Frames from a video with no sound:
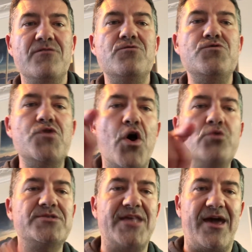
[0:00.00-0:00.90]

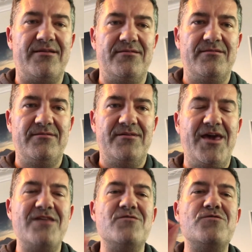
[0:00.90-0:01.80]
knows that.
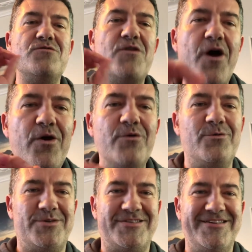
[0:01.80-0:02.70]
It
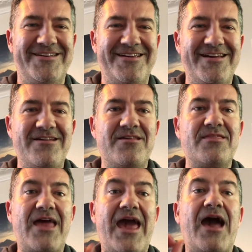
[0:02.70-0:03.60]
knows
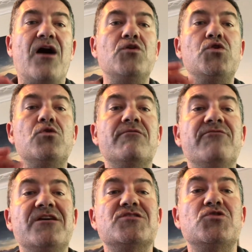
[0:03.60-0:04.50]
that how you
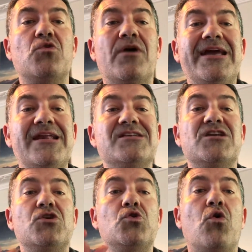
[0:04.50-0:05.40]
invest your
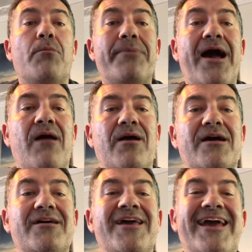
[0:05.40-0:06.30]
energy, your power,
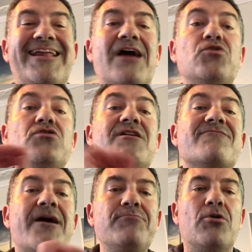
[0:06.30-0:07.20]
and how you give
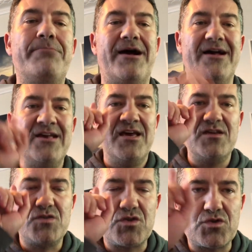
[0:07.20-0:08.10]
up your power
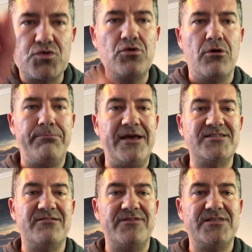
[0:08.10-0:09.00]
is through your
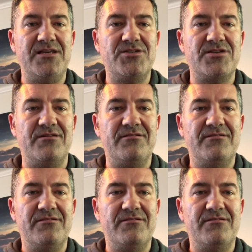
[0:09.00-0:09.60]
place of attention.